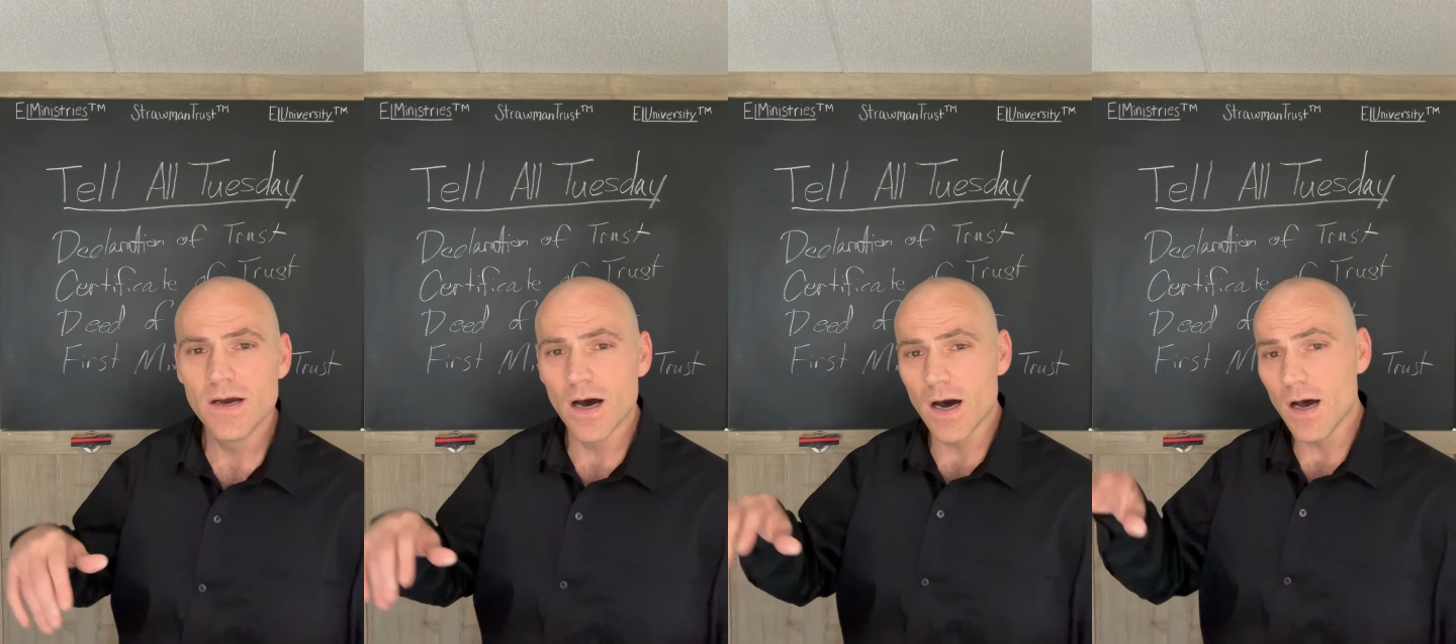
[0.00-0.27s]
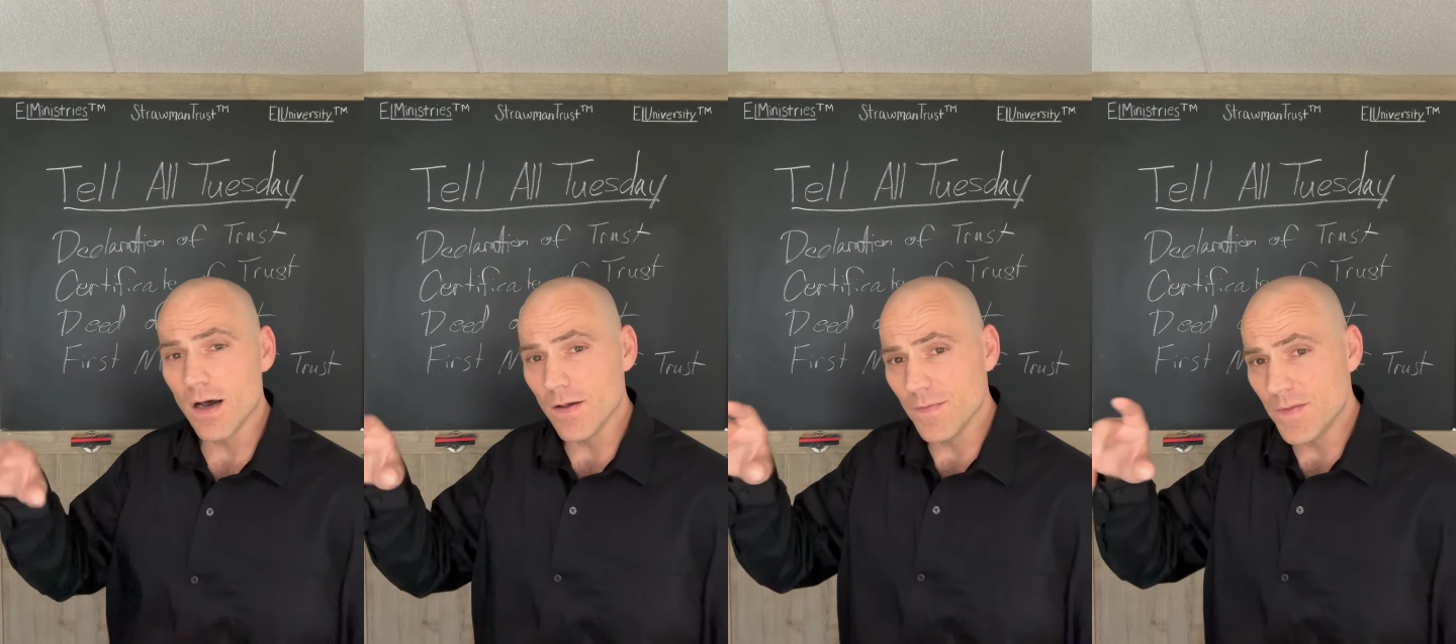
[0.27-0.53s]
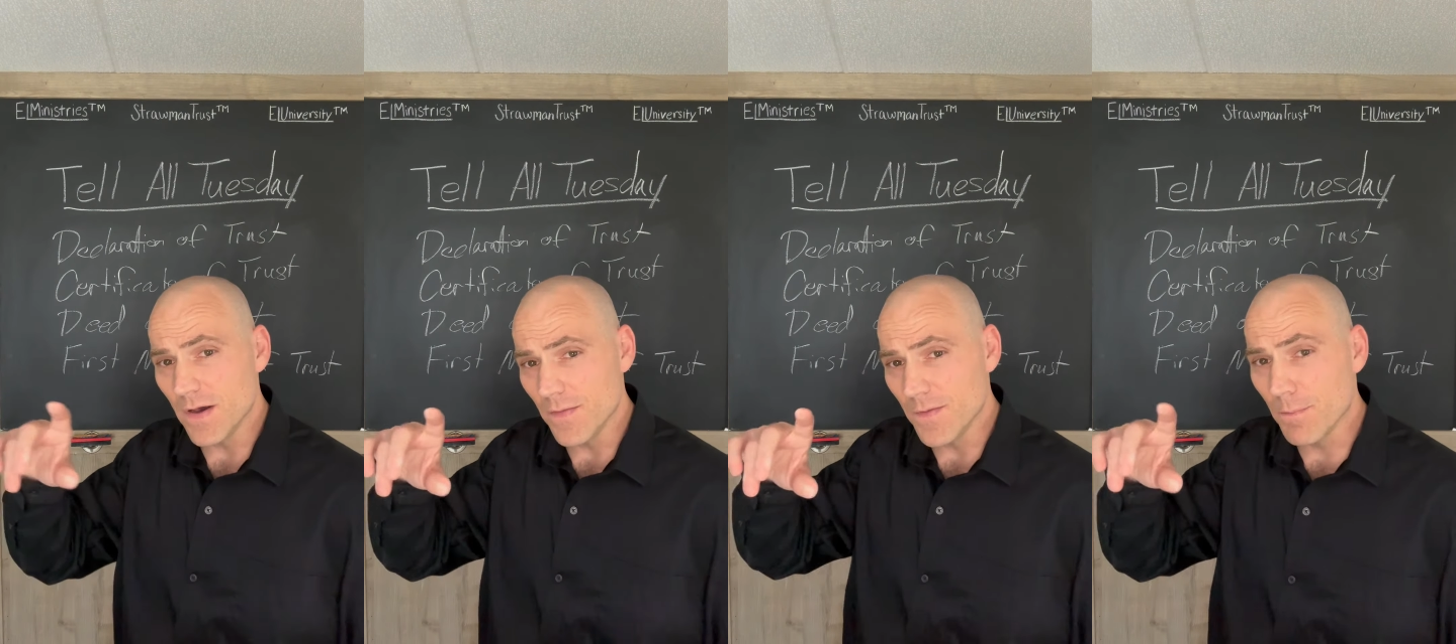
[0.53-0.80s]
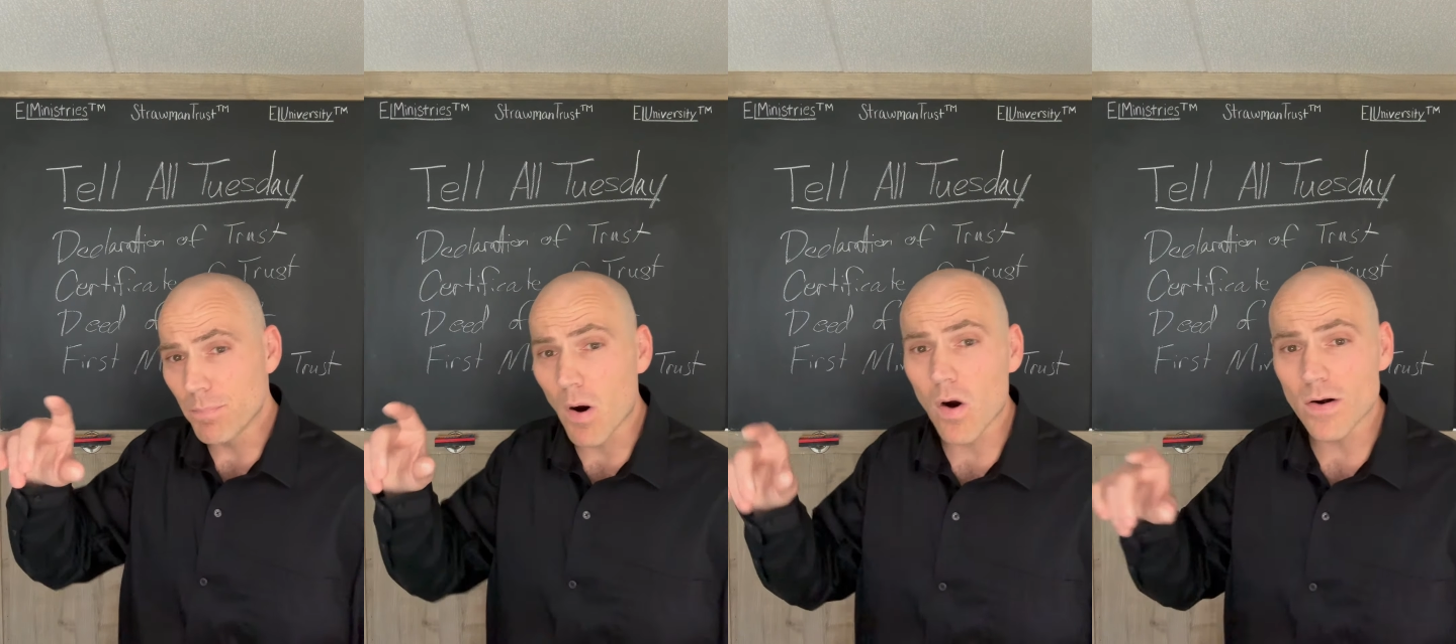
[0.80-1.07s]
uh, the
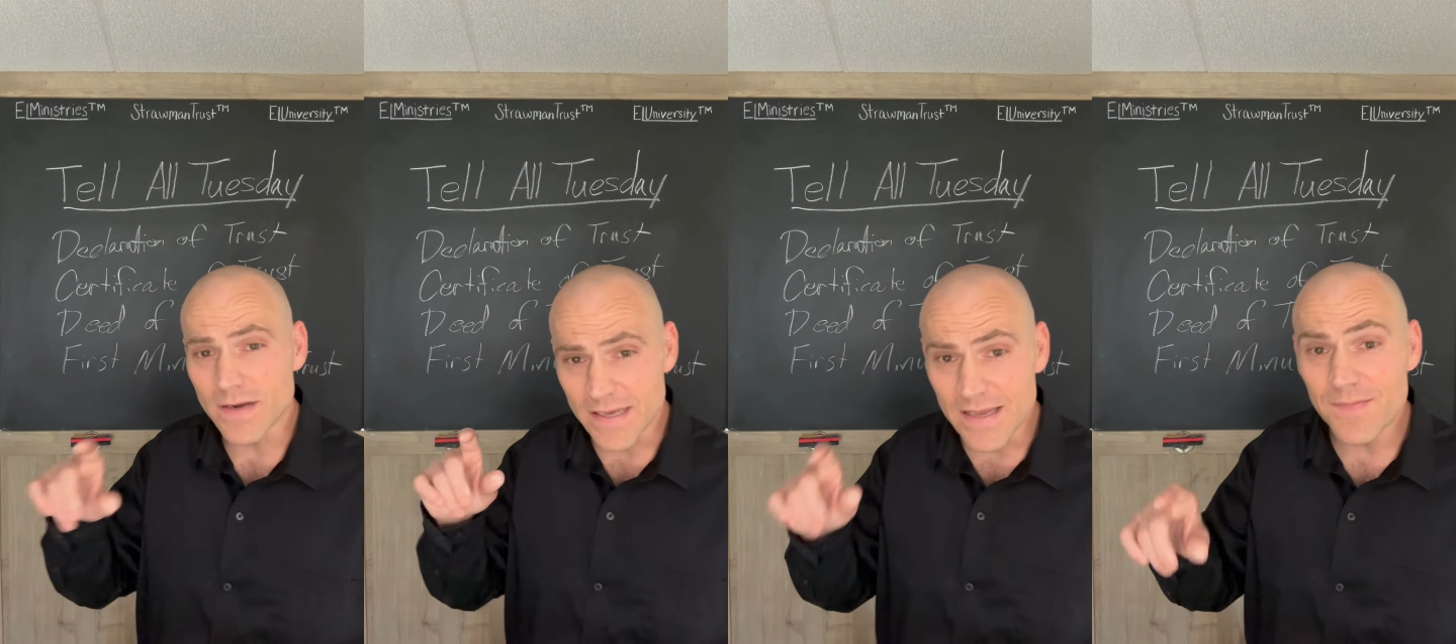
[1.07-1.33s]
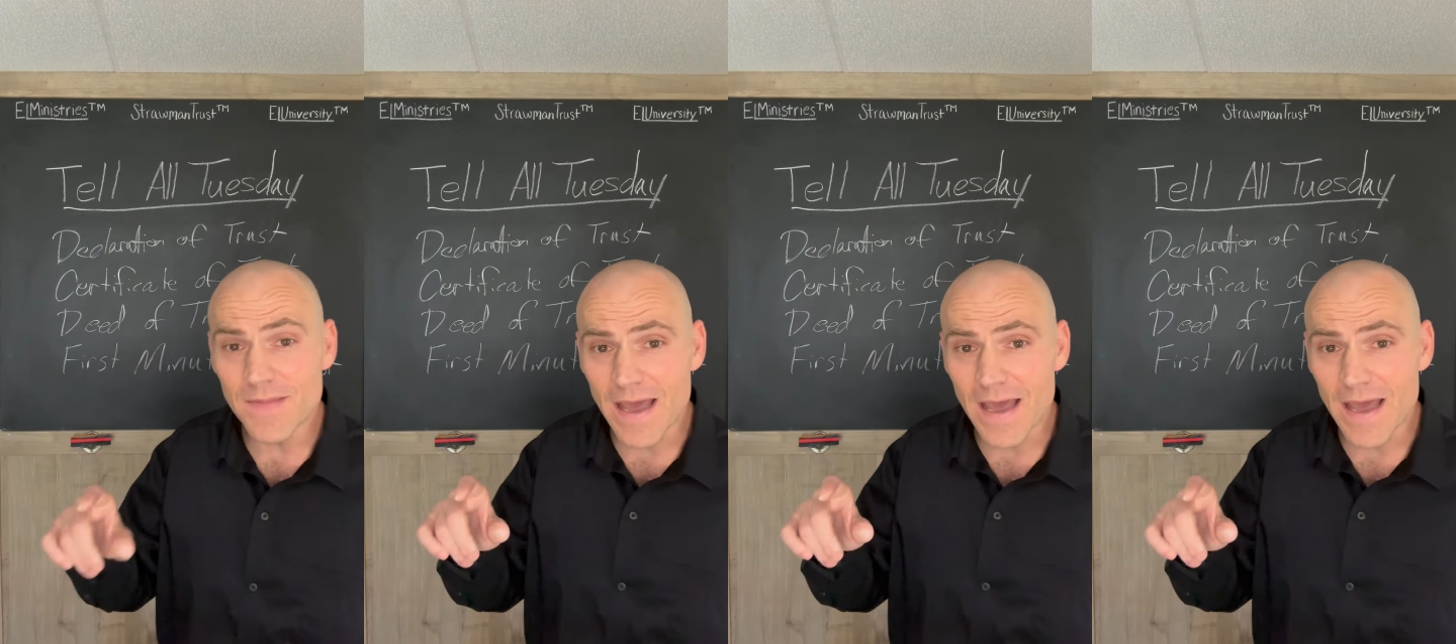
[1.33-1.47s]
the part in